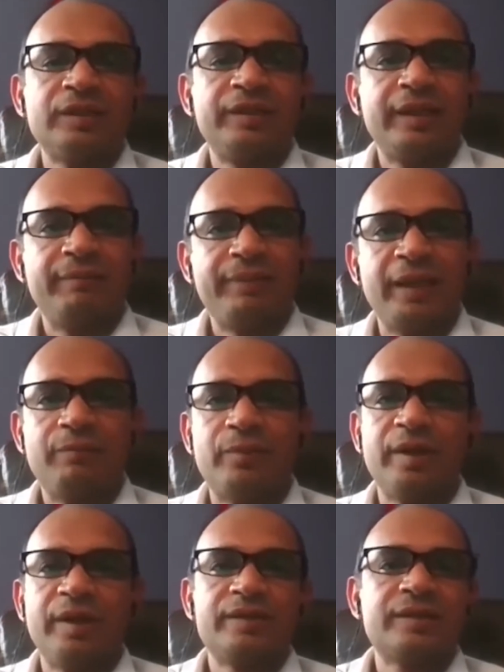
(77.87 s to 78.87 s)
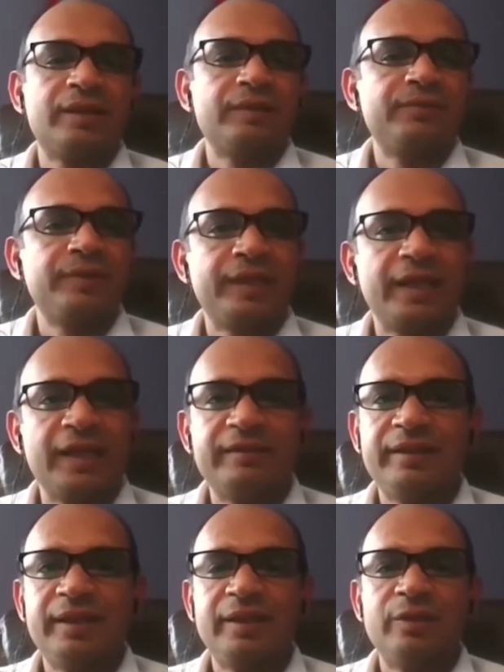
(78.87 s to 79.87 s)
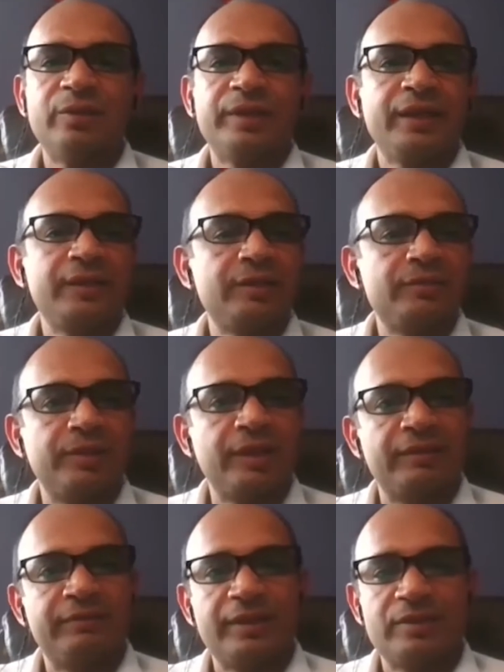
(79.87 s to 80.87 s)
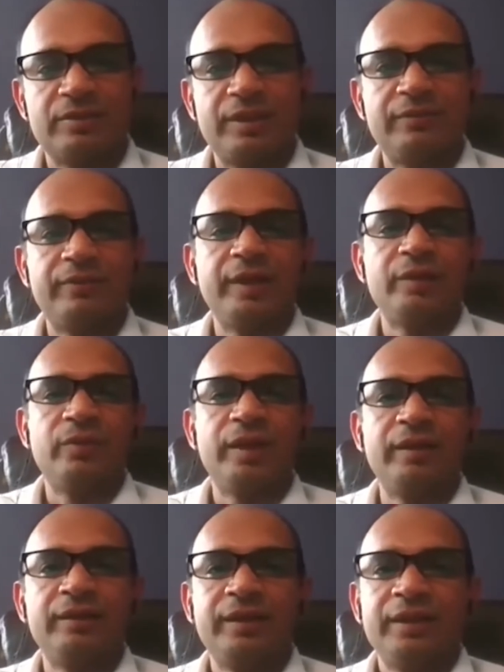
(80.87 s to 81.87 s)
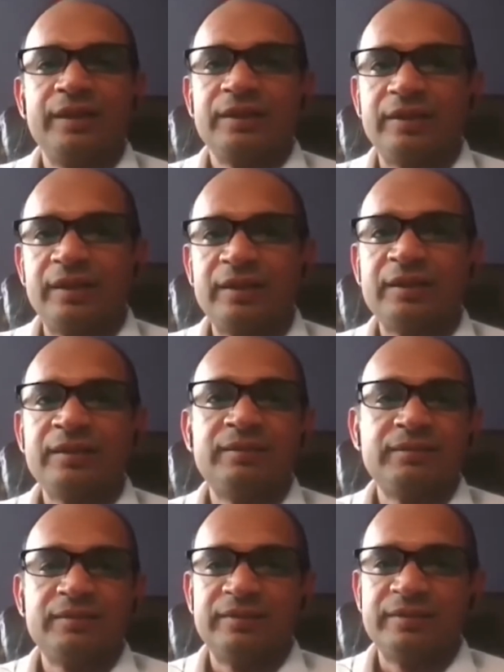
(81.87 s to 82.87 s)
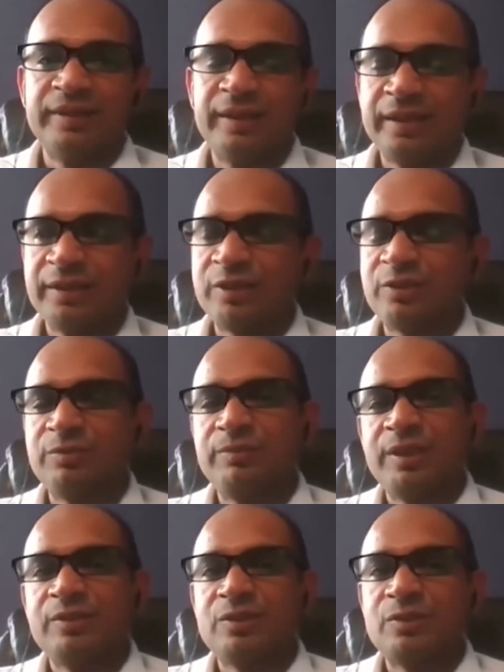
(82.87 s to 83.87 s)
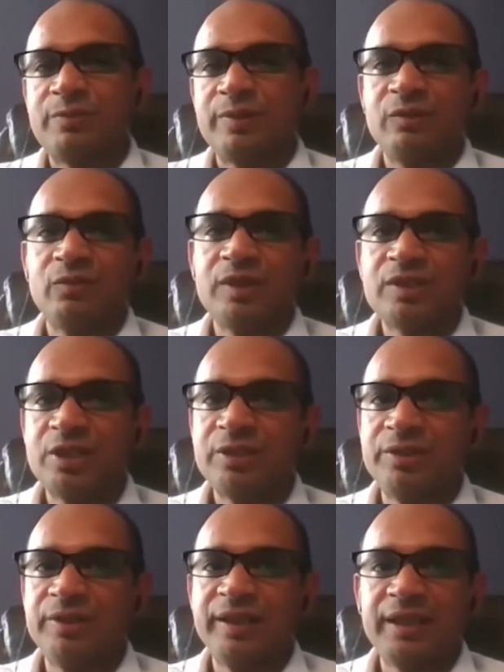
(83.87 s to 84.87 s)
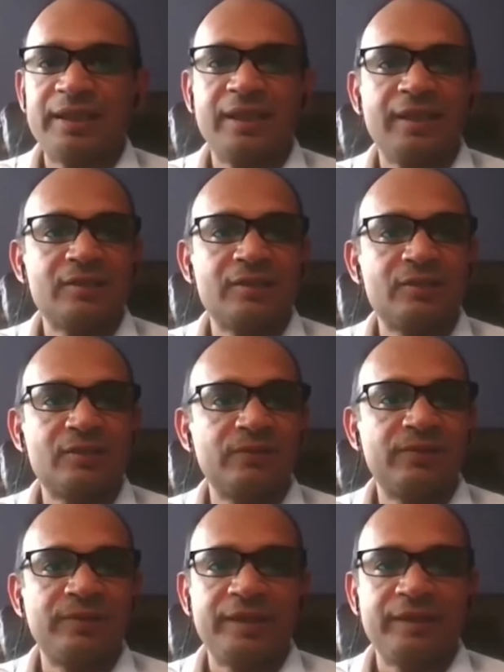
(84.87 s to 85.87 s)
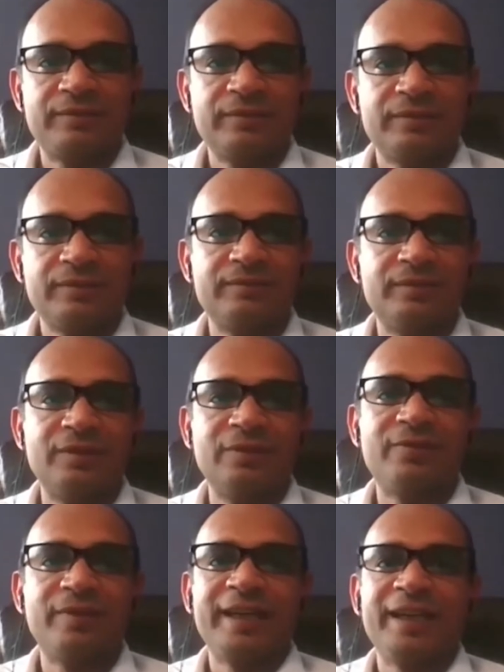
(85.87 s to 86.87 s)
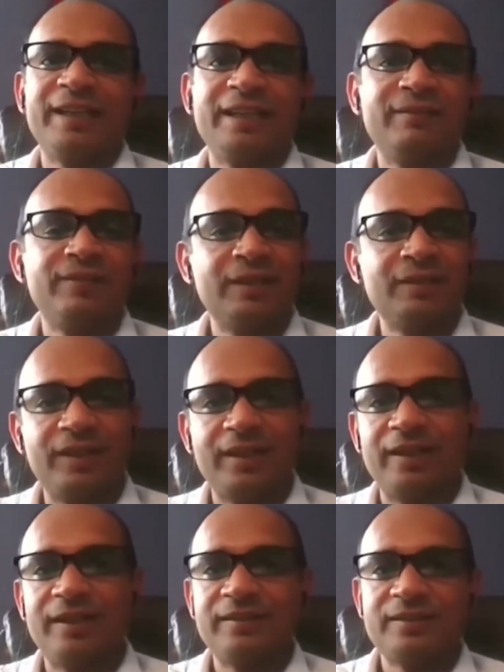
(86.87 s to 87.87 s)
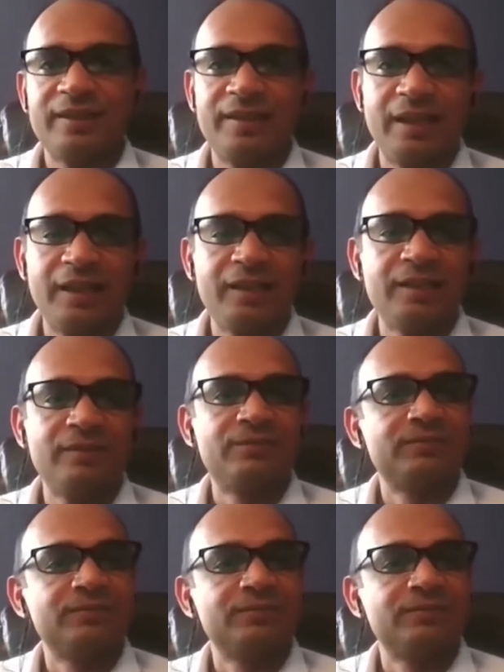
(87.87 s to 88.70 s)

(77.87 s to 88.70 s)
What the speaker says: their pain points are. If you can really know that, it will resonate very well. Third, related to Biju's point, what's your uniqueness? Don't forget that even if there are some negative,